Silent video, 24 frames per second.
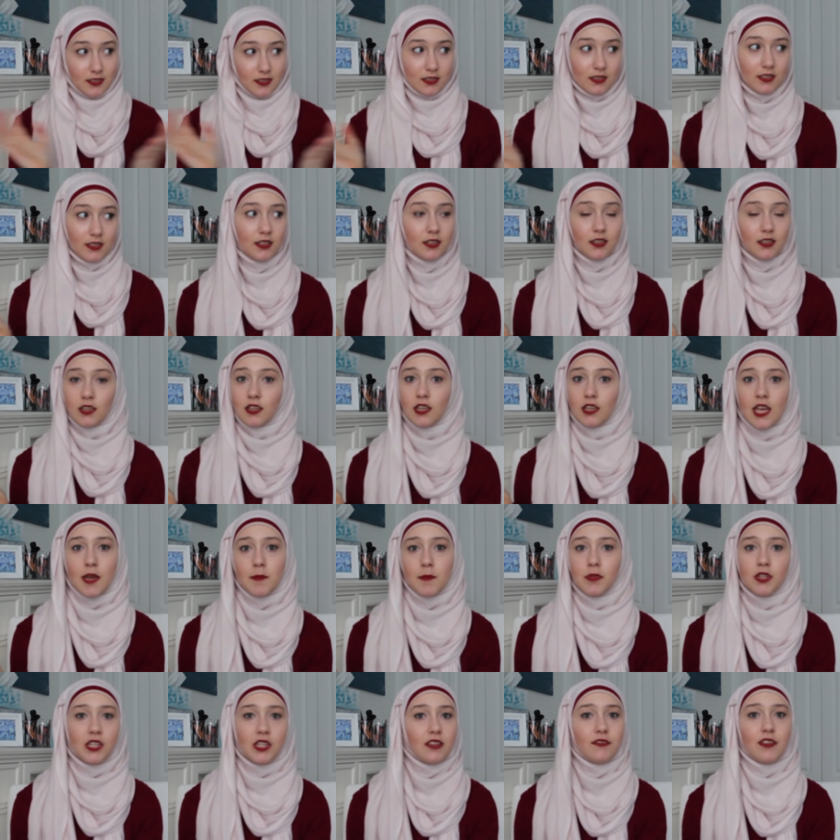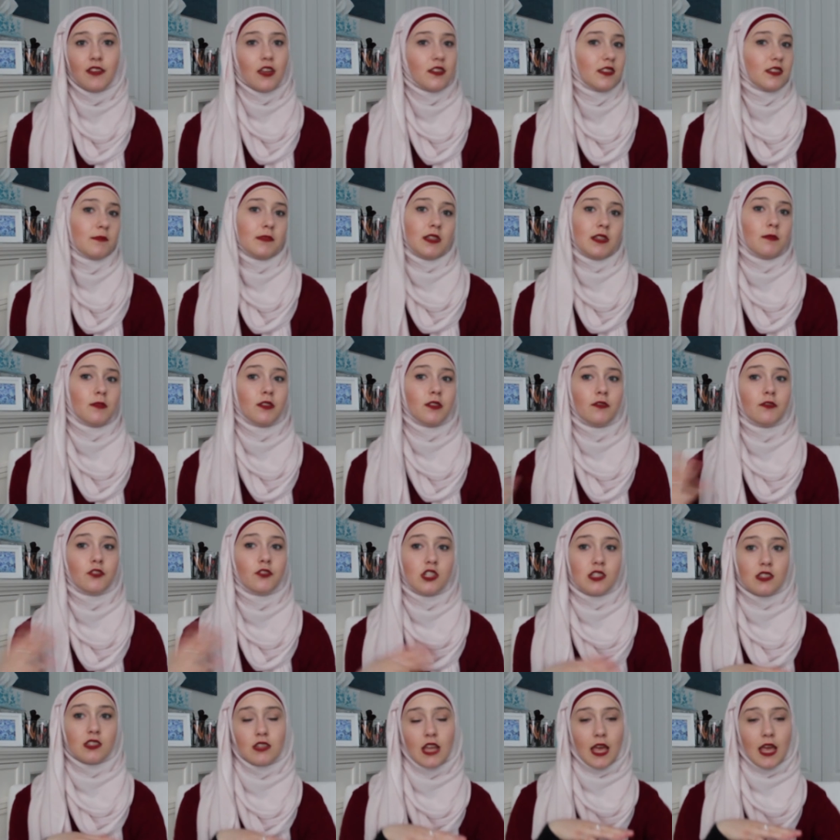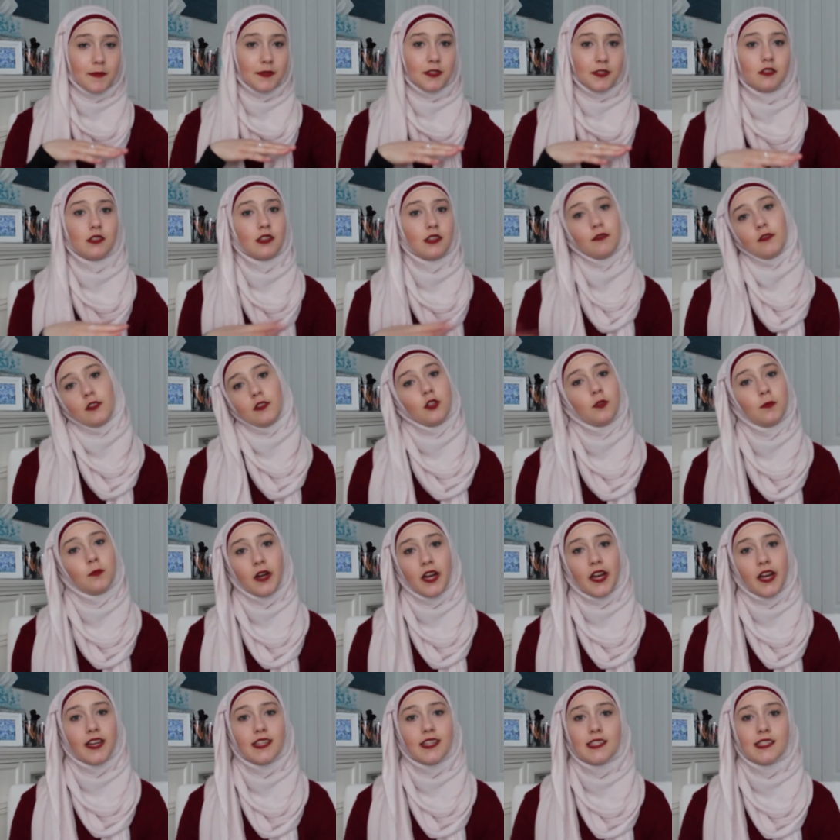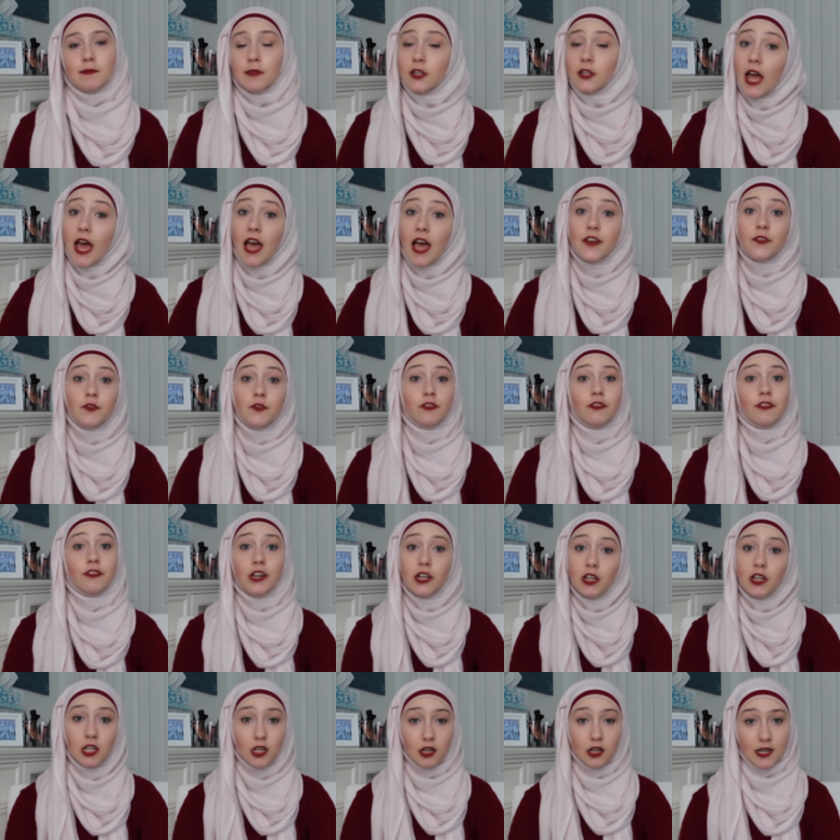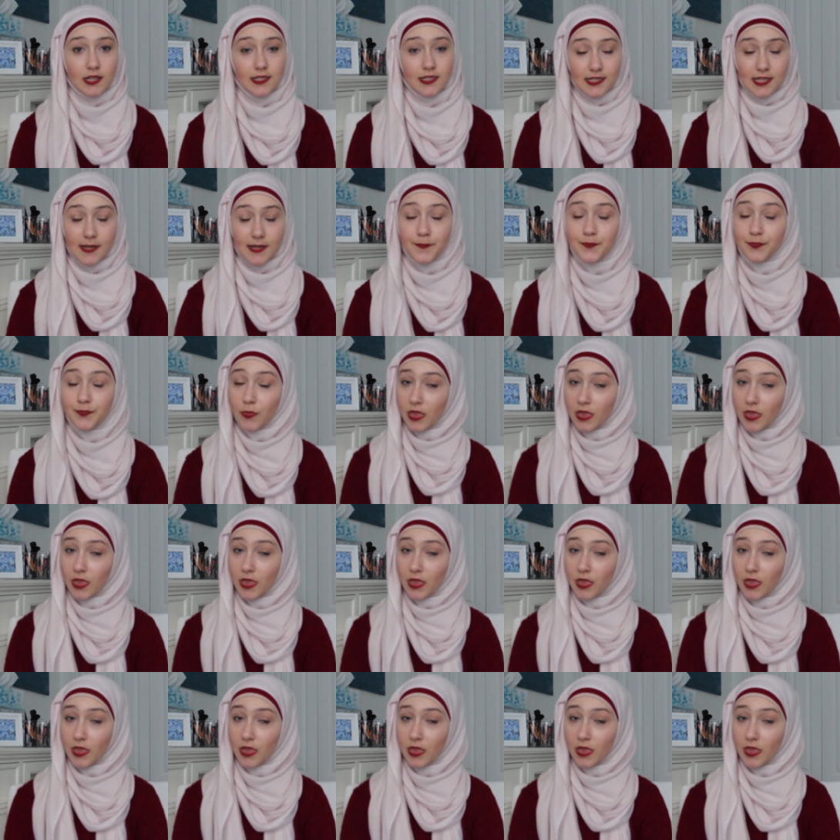I can't believe how September just absolutely flew by. It's been very crazy.